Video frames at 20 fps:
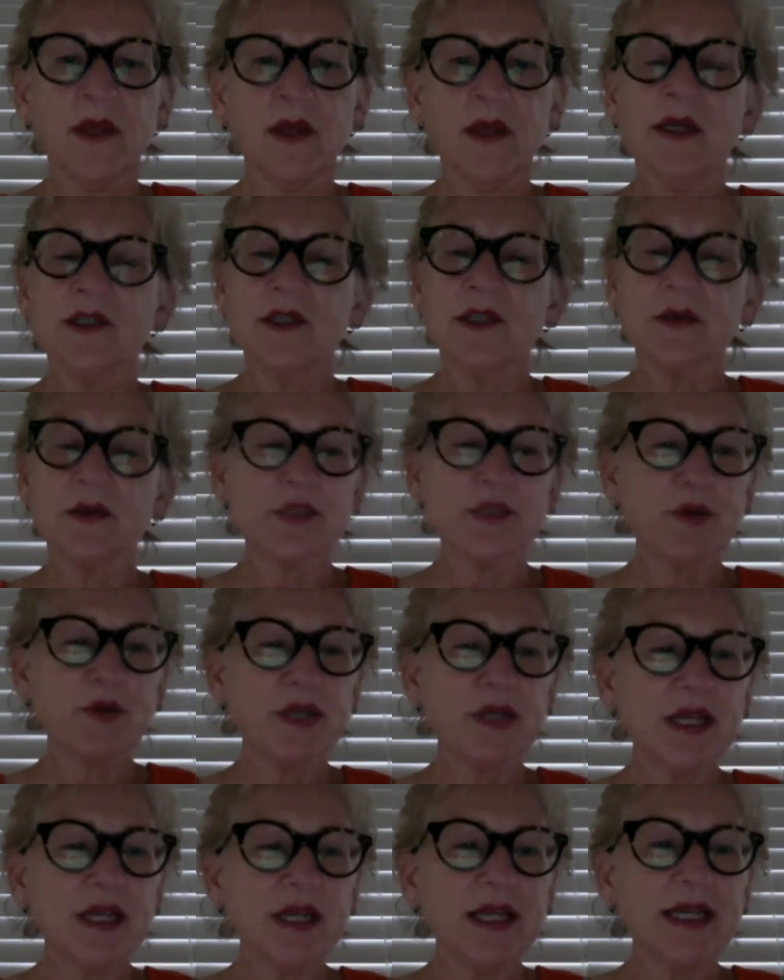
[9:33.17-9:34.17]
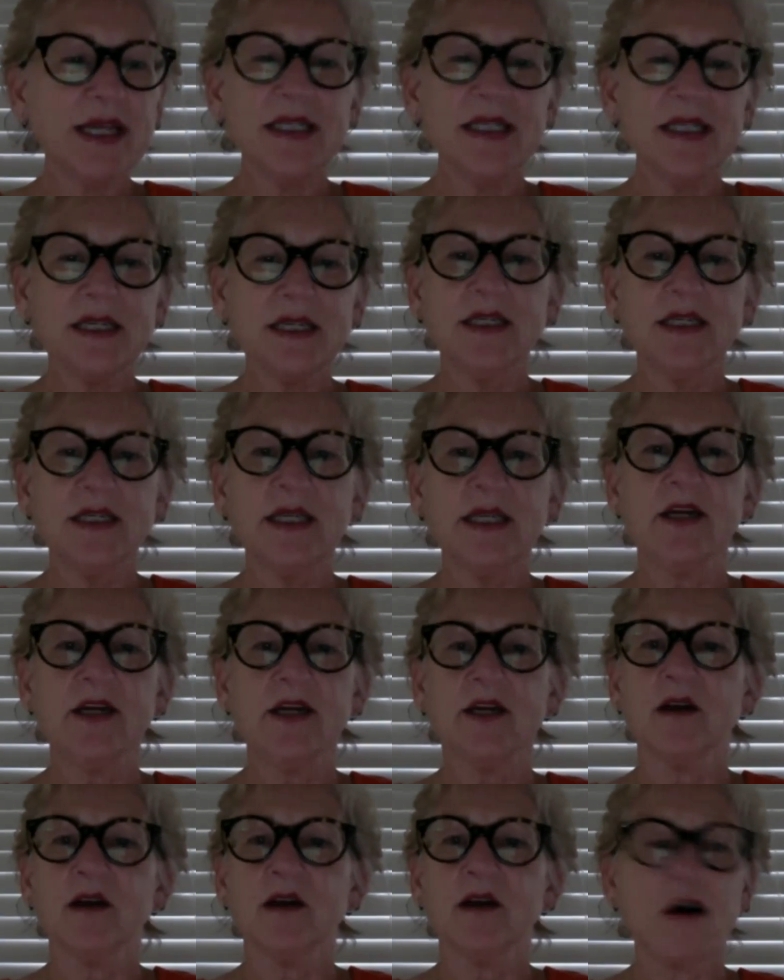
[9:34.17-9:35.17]
So it's pretty easy to
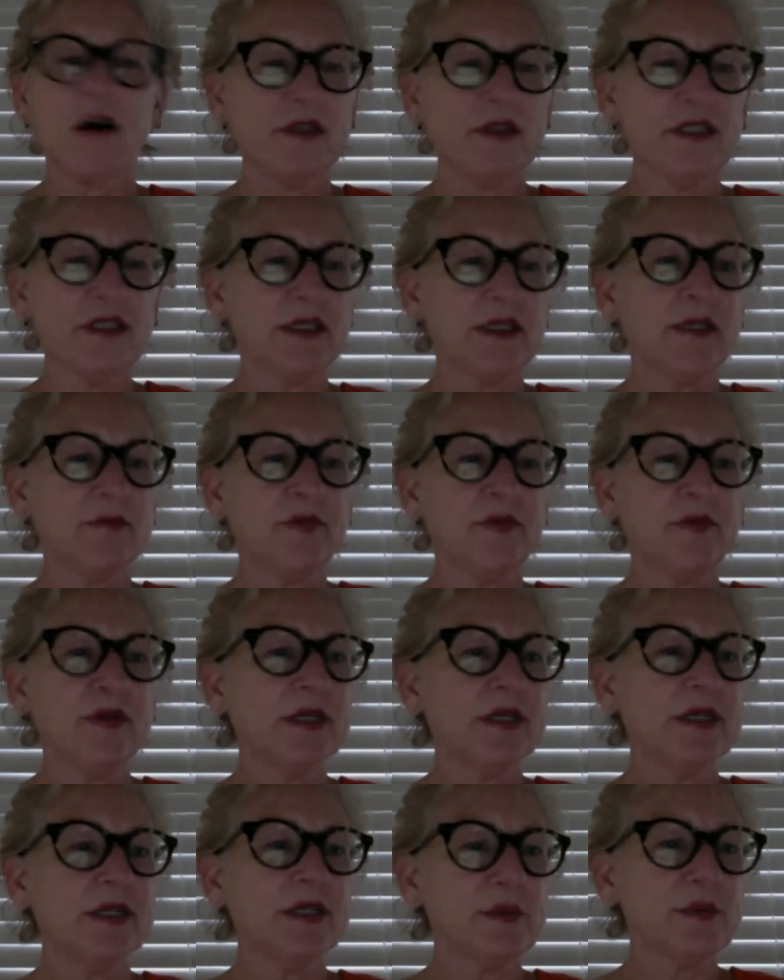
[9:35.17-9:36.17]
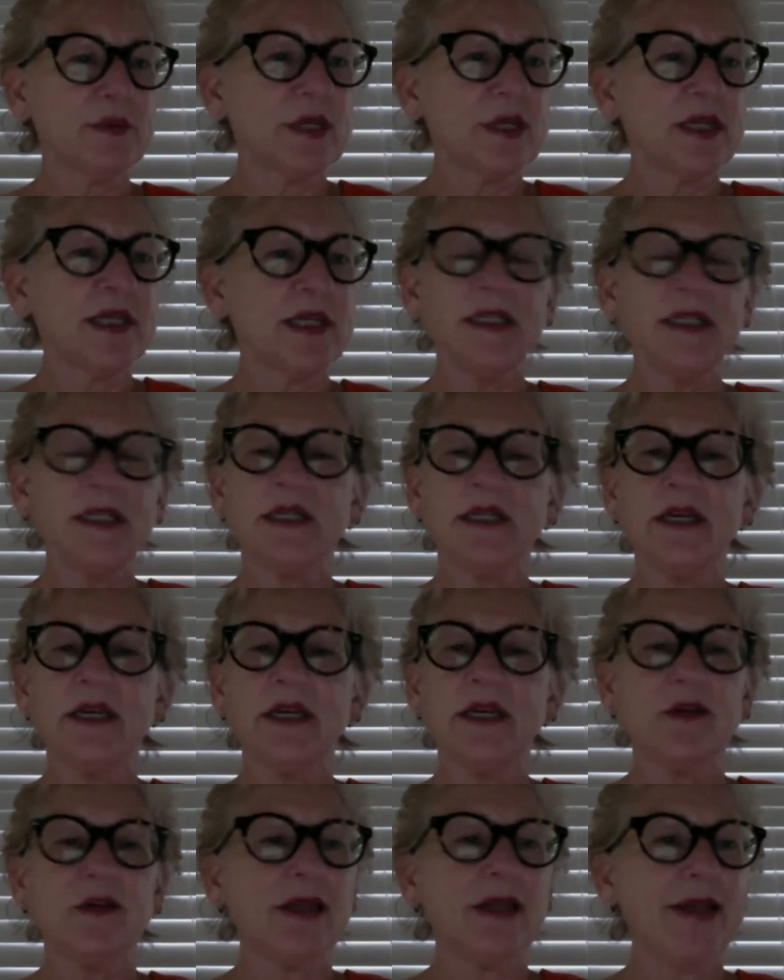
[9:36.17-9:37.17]
hear, obviously, it's pretty easy to
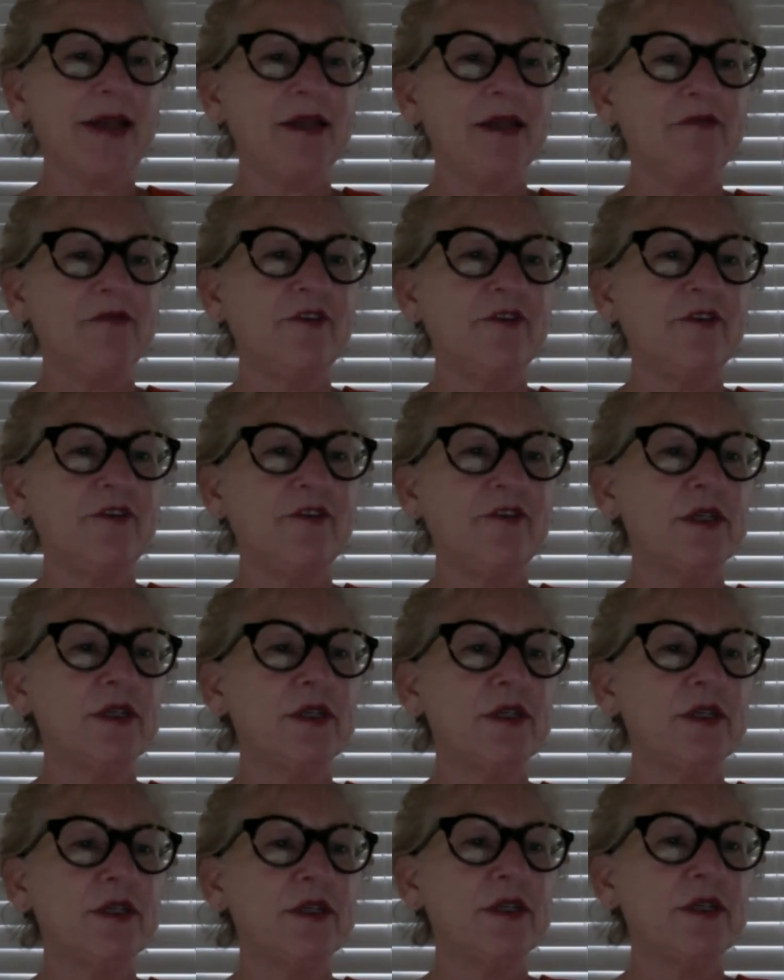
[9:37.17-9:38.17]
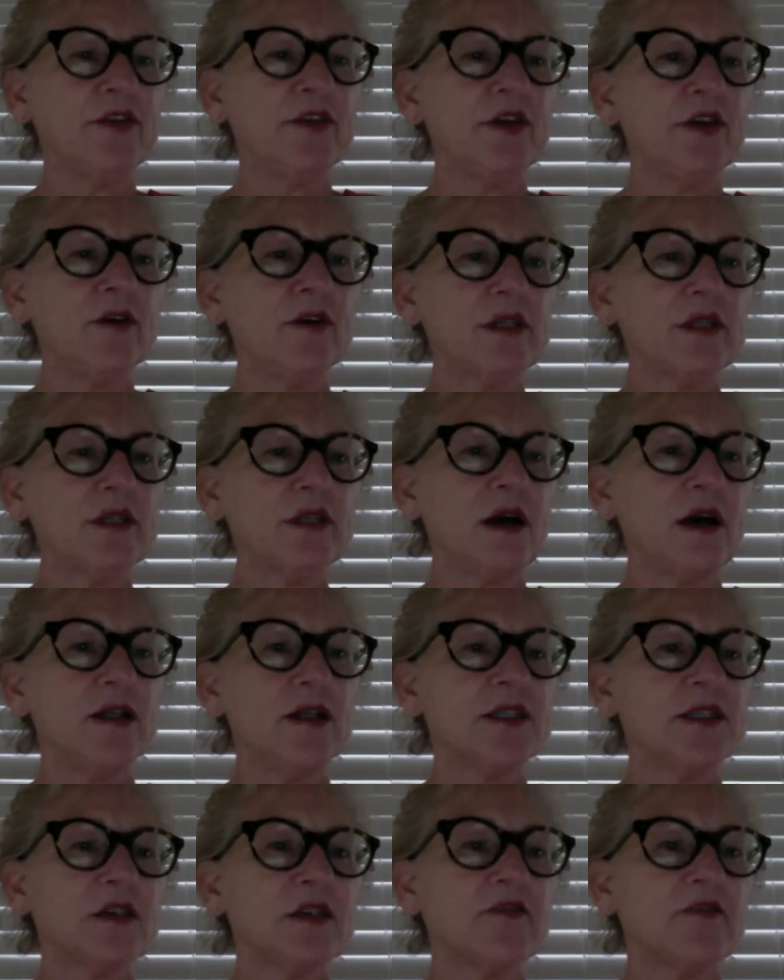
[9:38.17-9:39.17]
hear the Latin influence in those
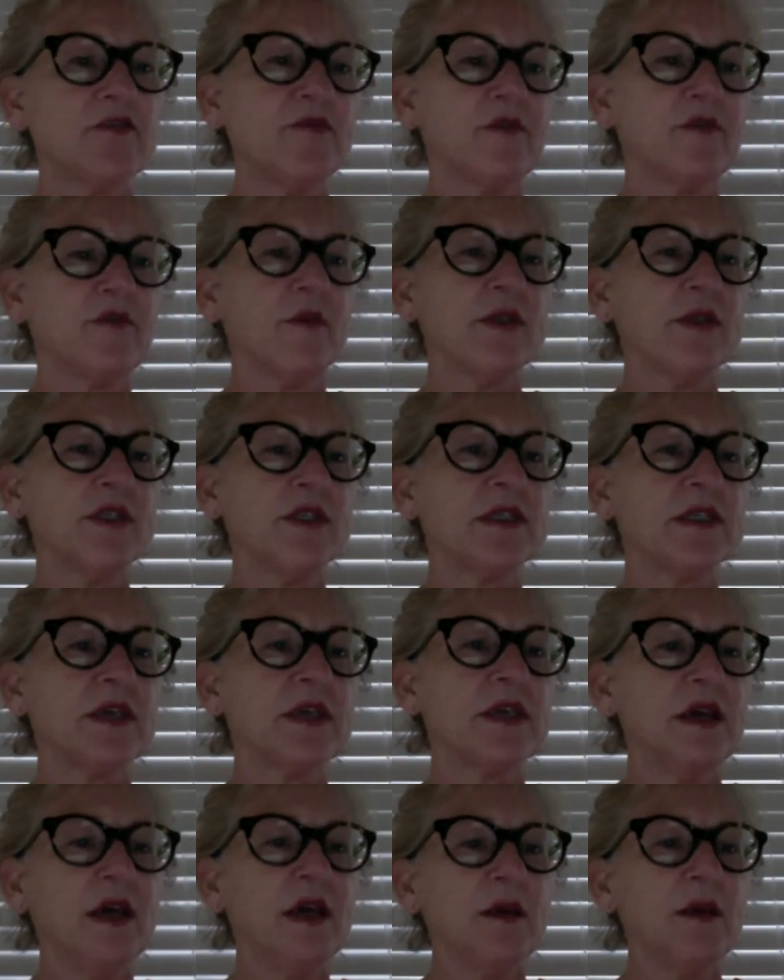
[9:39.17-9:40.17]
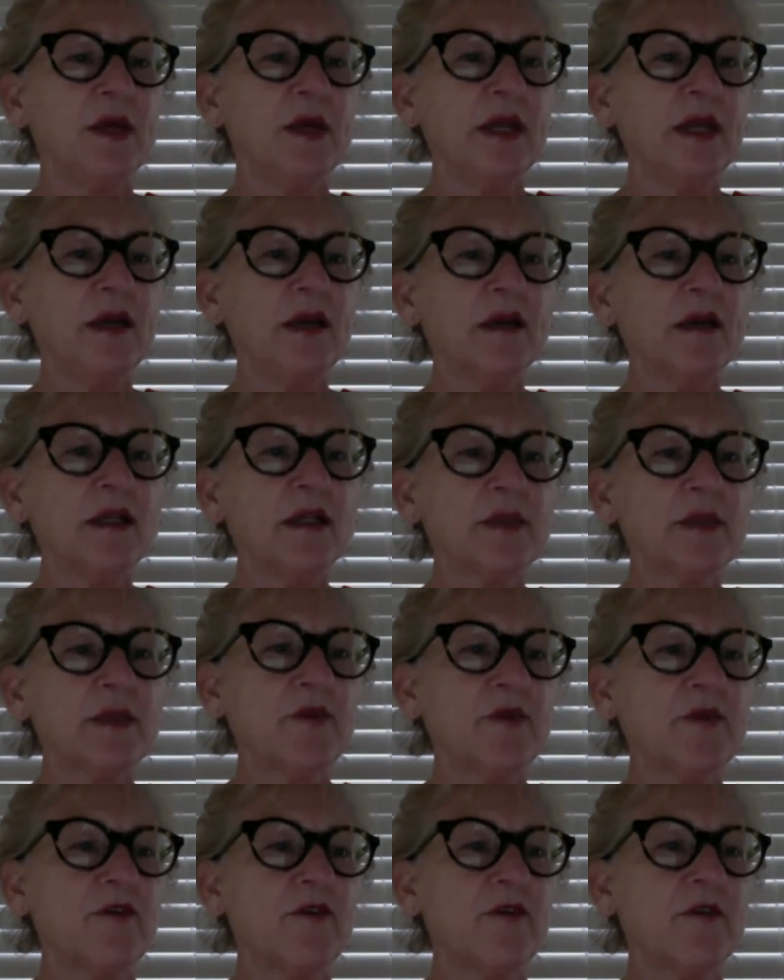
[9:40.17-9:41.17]
kinds of performances. But here is a
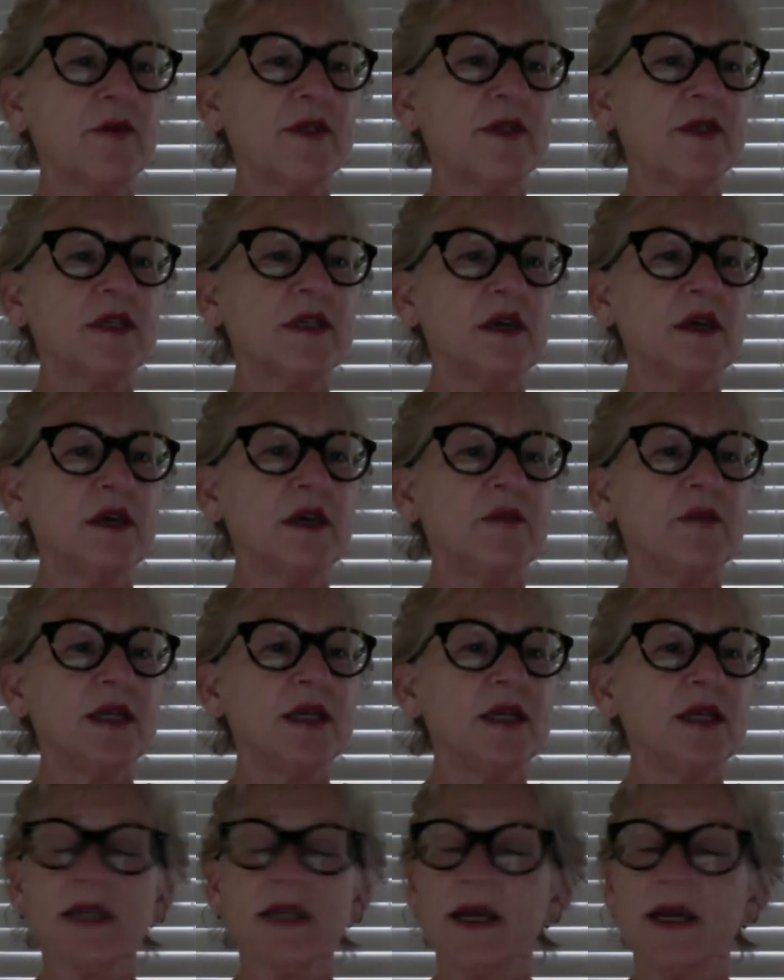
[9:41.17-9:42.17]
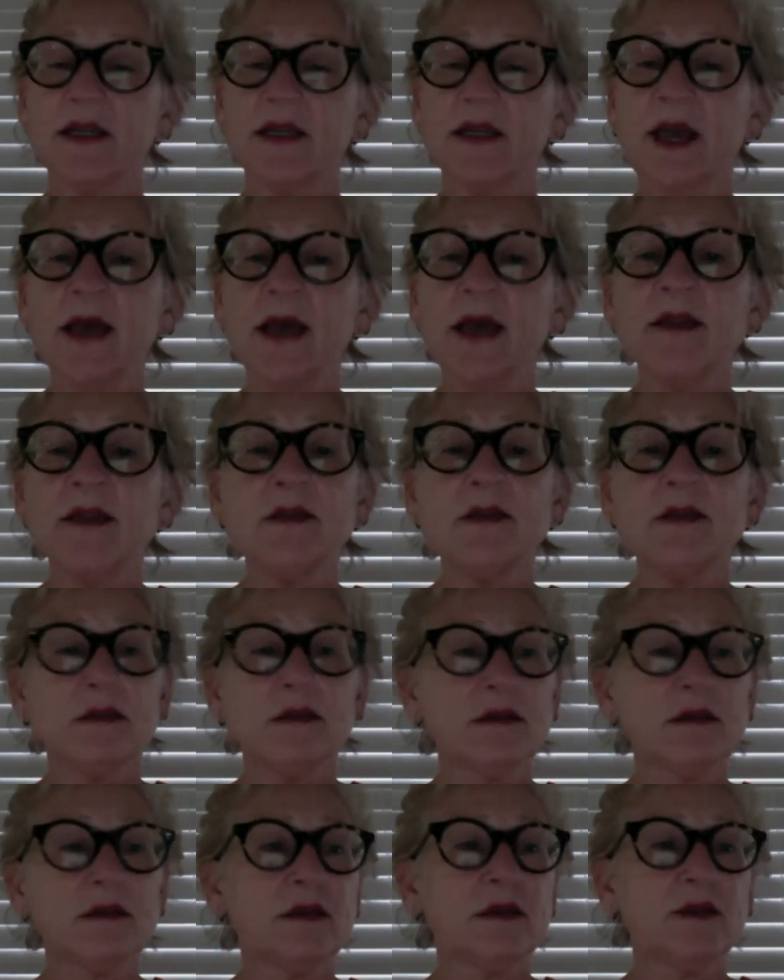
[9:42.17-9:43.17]
performance by Stan Kenton,
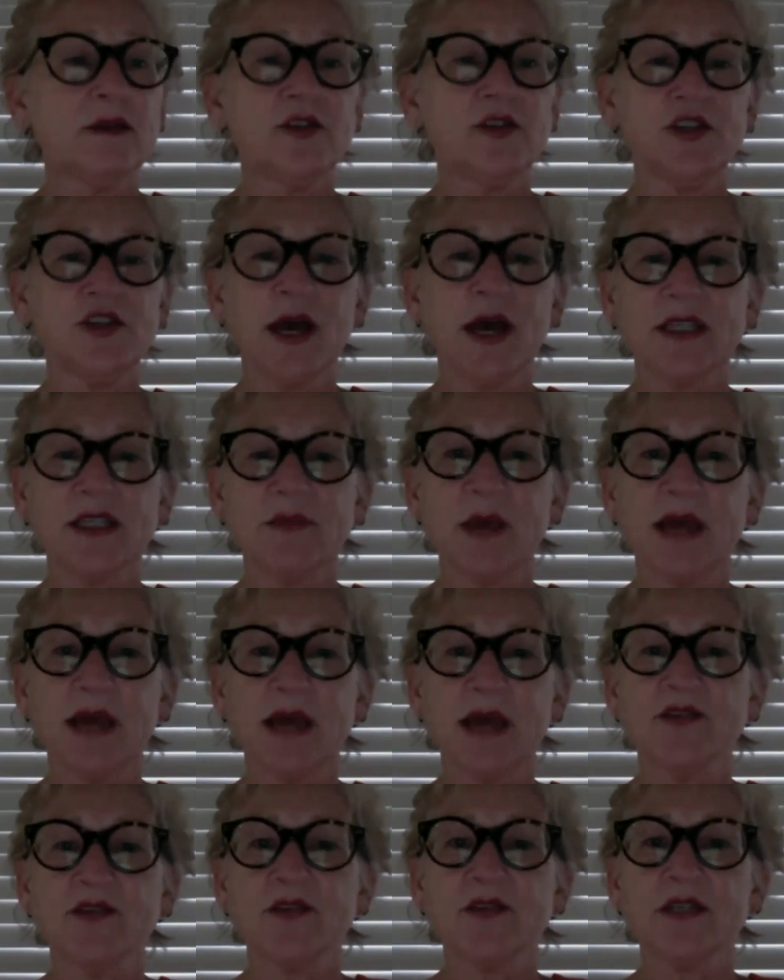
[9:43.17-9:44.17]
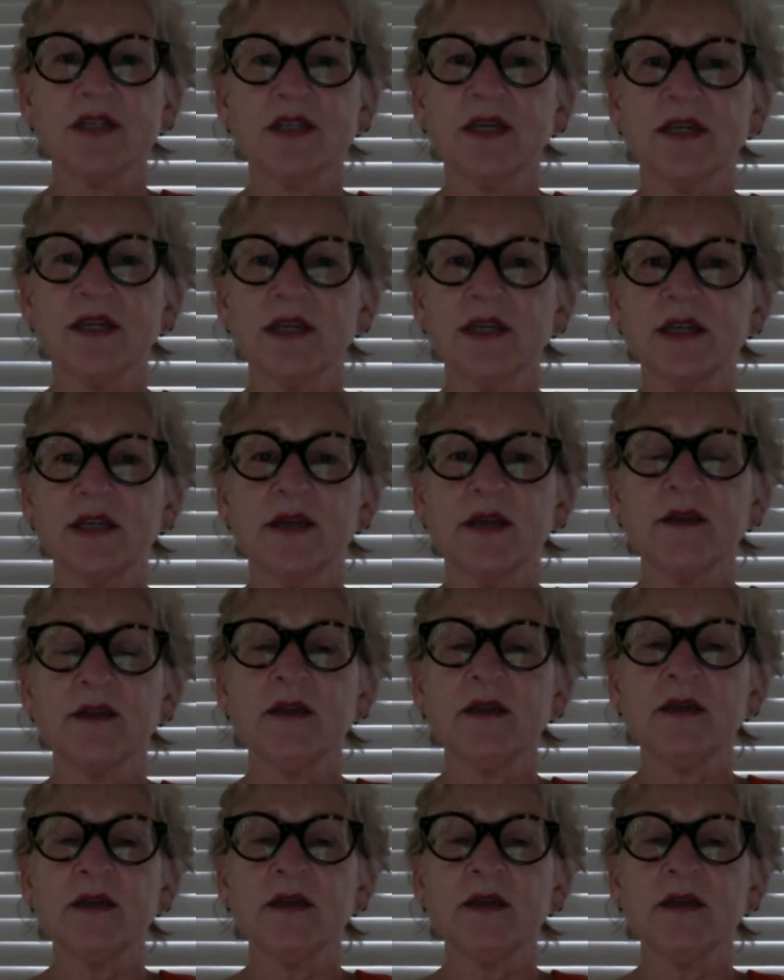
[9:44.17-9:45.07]
the jazz master Stan Kenton,